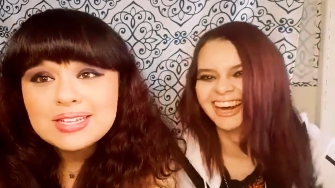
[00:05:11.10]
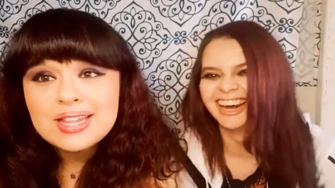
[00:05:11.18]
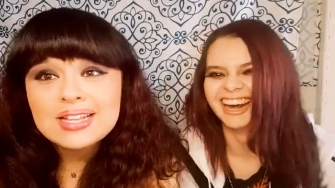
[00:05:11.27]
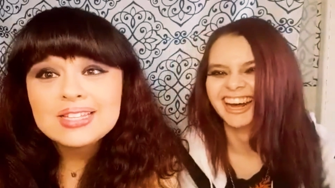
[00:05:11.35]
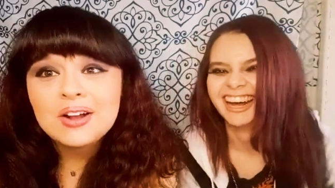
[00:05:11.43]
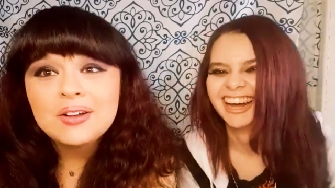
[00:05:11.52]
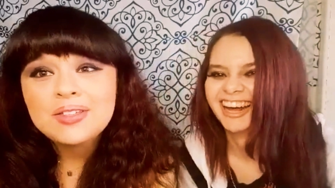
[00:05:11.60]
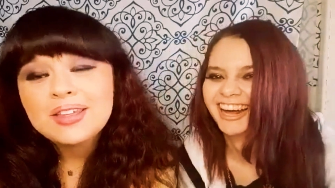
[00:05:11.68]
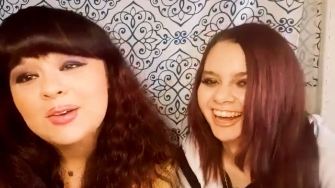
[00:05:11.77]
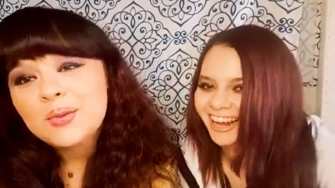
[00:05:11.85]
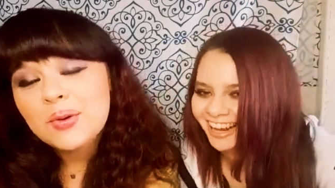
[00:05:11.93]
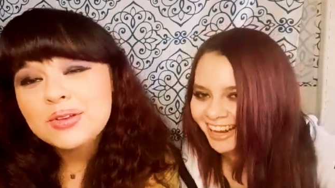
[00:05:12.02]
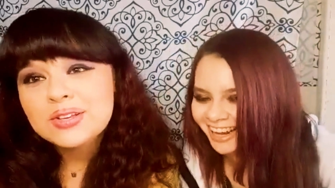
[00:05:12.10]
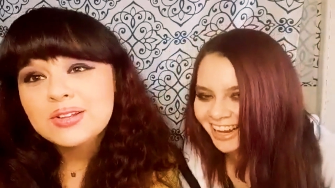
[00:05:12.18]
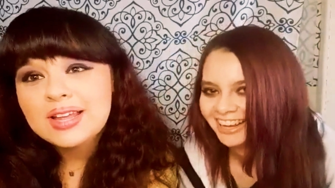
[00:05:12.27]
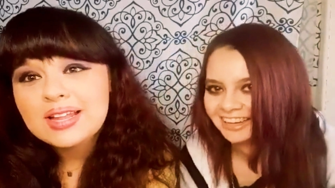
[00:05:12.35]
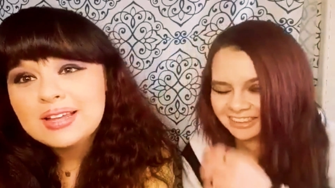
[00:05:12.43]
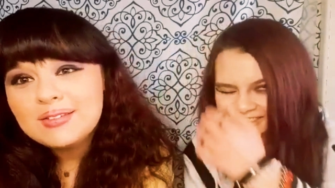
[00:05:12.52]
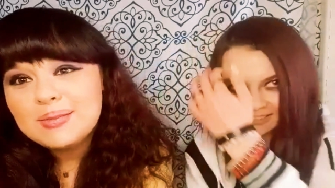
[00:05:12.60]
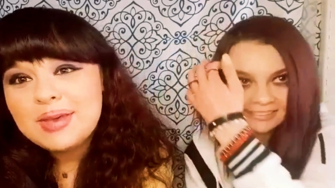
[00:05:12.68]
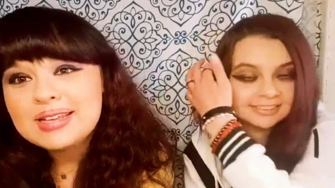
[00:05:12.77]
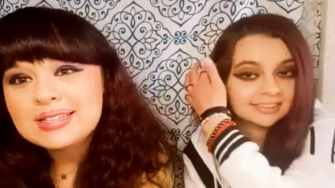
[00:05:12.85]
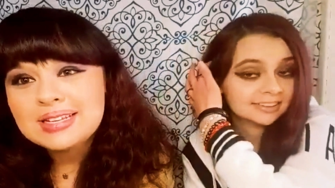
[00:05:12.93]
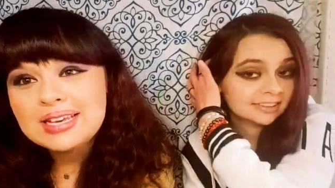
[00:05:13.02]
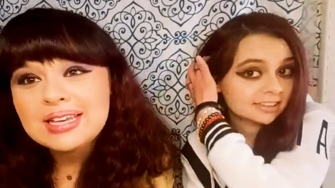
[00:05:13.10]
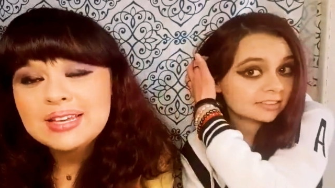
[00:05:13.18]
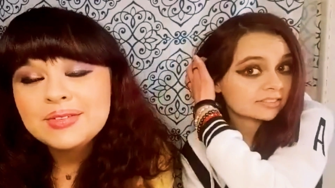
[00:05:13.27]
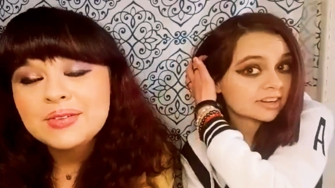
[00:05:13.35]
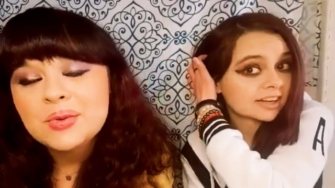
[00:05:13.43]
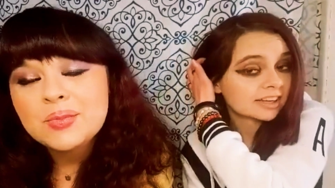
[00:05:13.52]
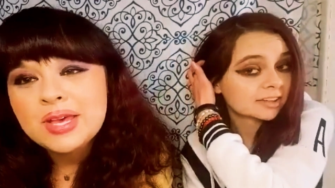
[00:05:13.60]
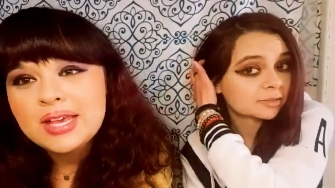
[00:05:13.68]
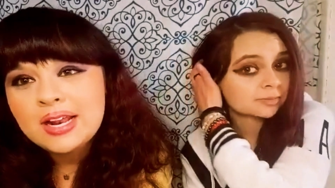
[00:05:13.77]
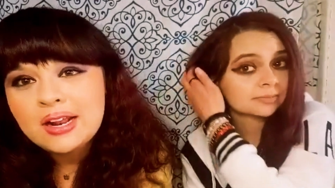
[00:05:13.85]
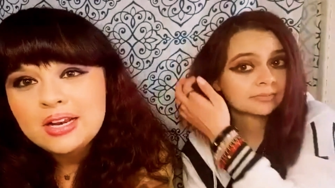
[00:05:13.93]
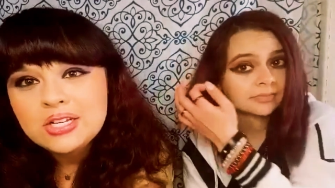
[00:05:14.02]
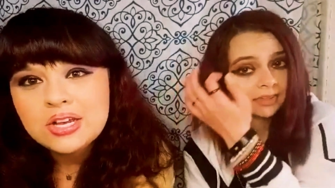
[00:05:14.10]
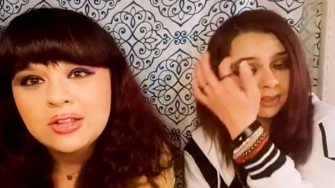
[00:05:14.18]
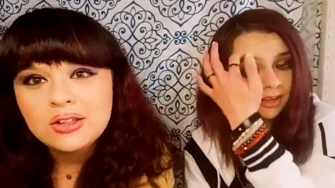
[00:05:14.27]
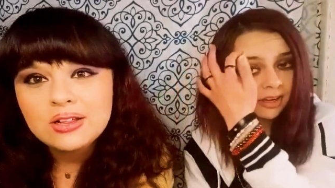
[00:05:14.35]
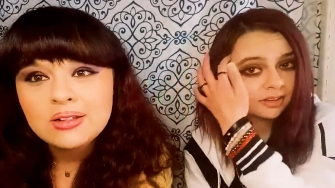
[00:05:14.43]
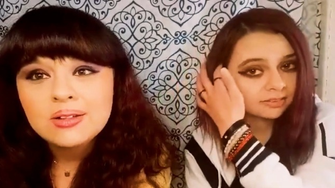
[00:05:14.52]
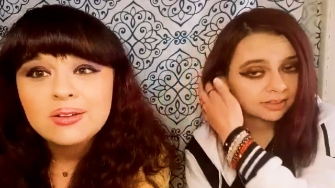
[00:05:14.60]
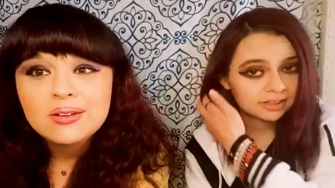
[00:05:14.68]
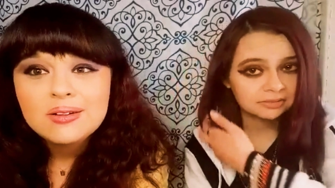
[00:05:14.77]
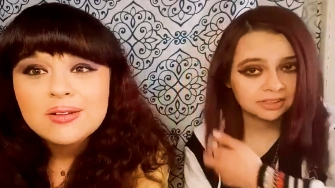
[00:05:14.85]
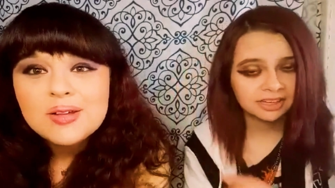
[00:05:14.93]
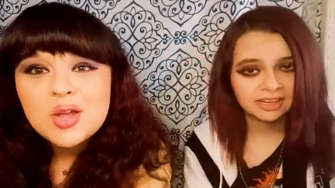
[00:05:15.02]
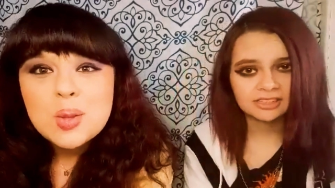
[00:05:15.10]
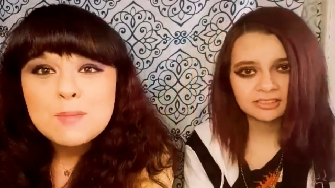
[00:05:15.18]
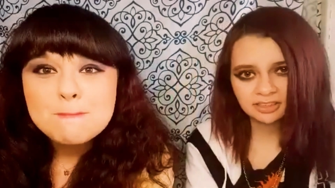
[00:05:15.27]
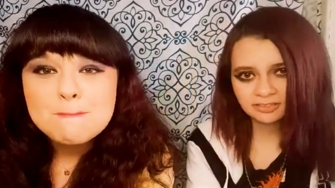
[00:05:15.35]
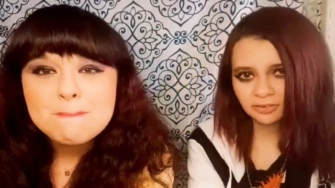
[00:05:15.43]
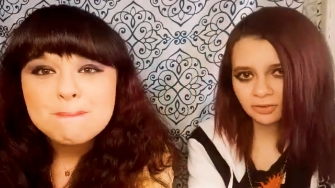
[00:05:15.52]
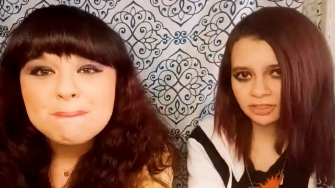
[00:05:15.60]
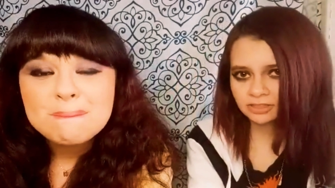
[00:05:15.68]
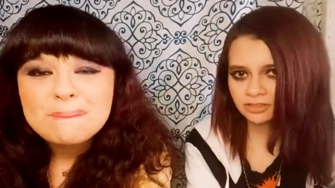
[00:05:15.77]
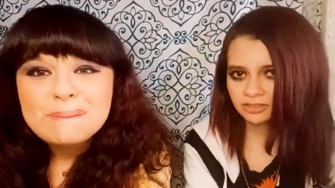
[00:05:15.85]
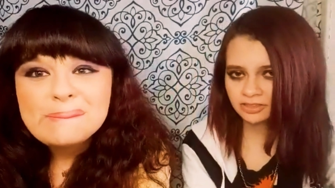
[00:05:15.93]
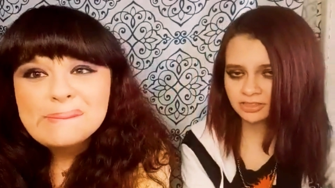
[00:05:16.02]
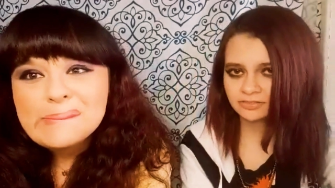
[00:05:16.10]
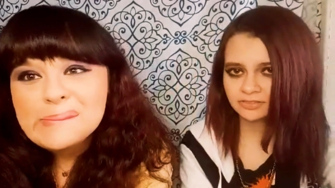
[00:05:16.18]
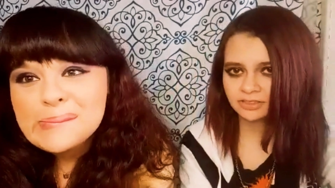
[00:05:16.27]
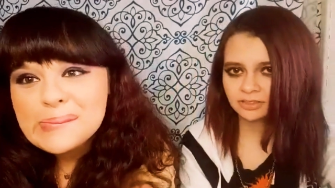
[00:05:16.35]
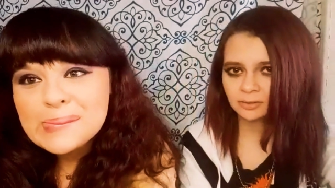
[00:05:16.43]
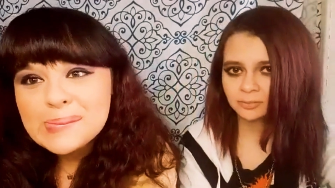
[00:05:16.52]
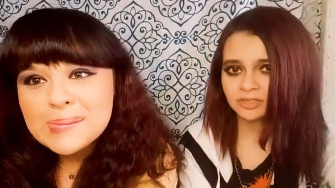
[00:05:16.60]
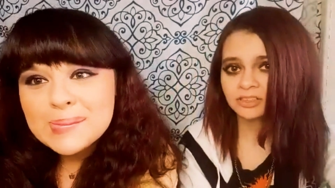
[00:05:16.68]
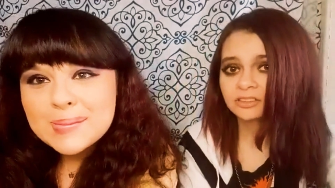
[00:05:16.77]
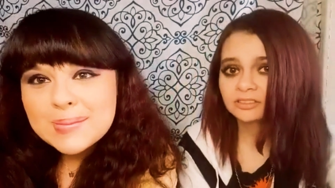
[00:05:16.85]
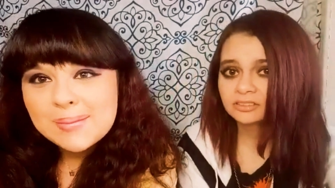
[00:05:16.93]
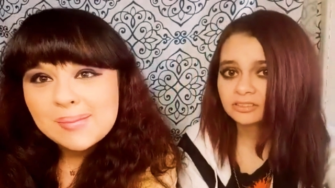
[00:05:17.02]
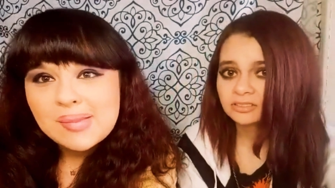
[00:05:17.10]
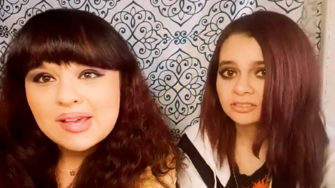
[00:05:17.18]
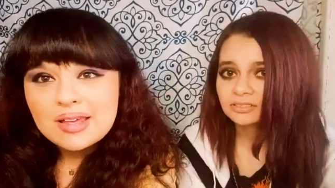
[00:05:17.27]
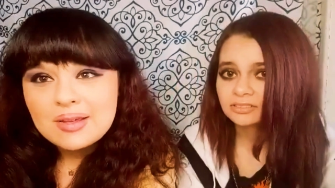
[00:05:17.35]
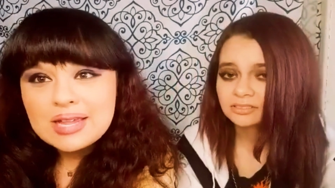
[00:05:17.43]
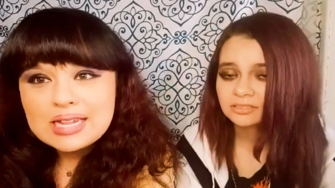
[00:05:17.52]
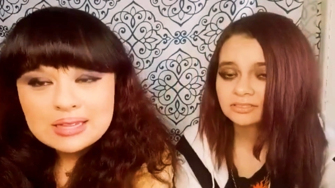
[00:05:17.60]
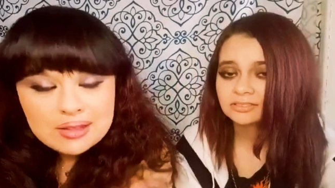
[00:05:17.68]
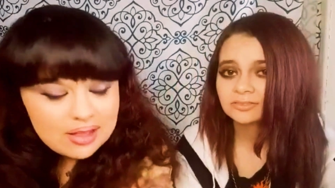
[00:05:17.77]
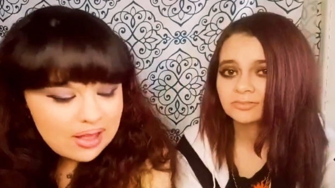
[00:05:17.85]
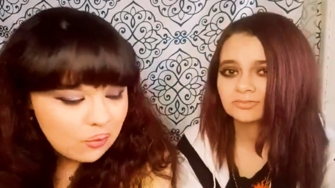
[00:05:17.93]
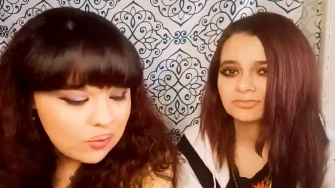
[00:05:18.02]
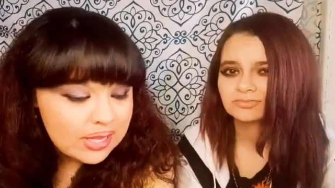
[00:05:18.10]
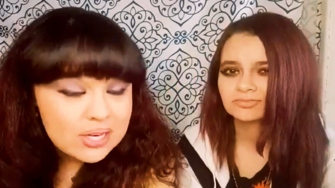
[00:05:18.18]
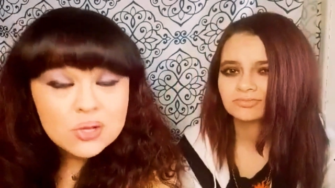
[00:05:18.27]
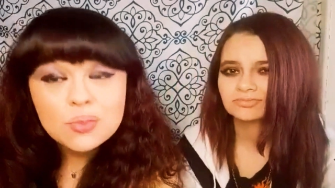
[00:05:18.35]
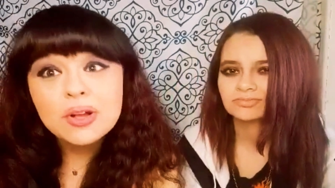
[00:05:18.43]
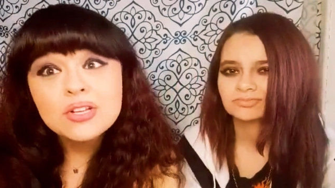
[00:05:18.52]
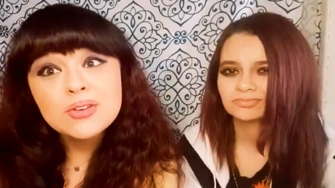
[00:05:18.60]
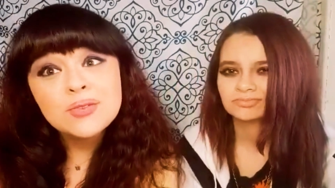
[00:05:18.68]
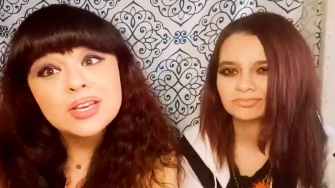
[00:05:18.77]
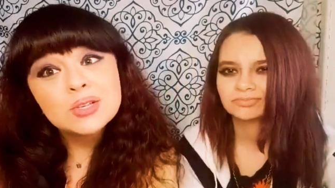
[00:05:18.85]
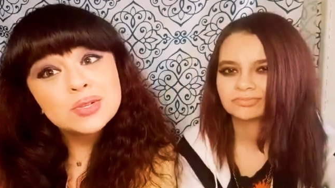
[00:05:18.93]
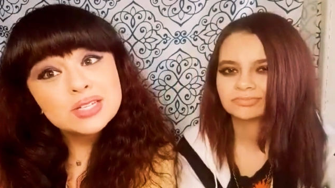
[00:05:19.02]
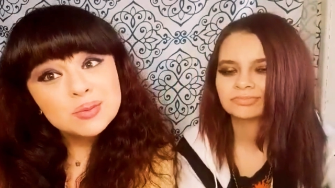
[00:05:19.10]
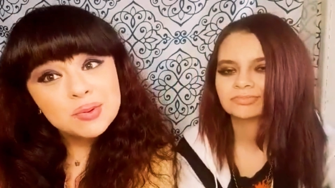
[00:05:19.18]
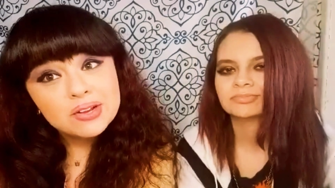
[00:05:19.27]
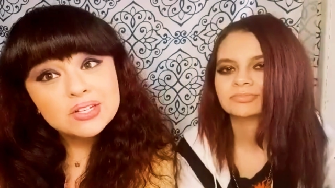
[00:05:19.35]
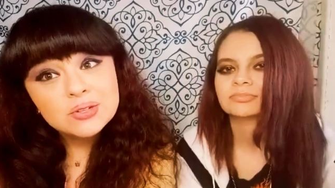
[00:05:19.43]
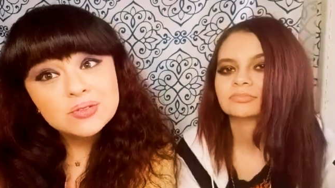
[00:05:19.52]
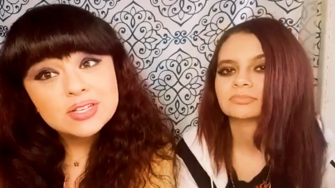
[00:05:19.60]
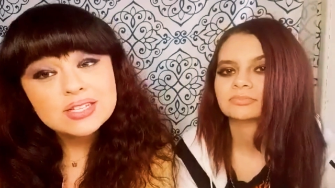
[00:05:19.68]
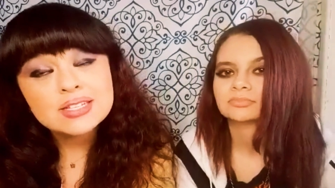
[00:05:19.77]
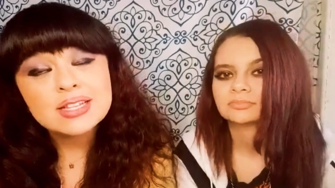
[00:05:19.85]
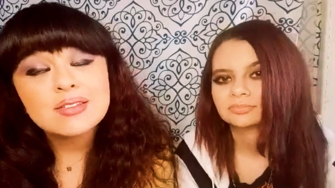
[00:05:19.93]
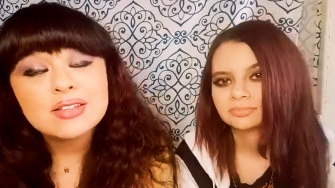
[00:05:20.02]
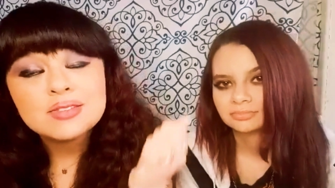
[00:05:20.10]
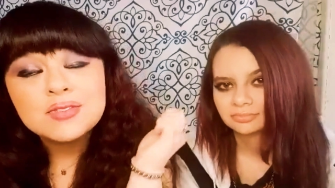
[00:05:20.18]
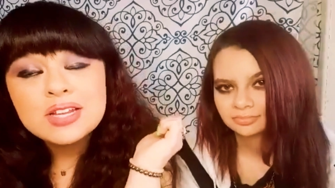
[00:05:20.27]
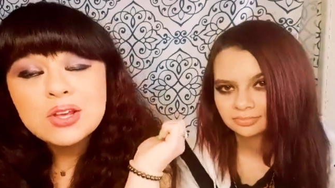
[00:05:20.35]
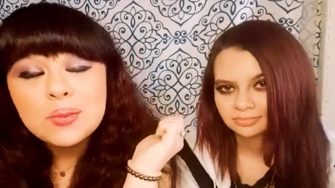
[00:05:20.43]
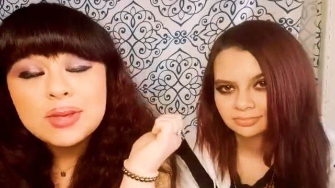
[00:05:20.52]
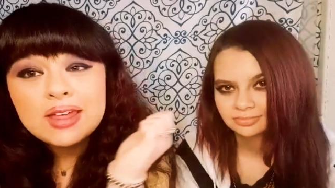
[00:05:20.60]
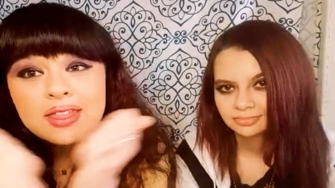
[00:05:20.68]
Speaker 1: That's our thing. We always go like, "Love you, bestie," even if we're picking on each other. I feel like
Speaker 2: we didn't answer enough questions in this video, man.
Speaker 1: Well, we can do part two if you guys want to see part two of this. latest video big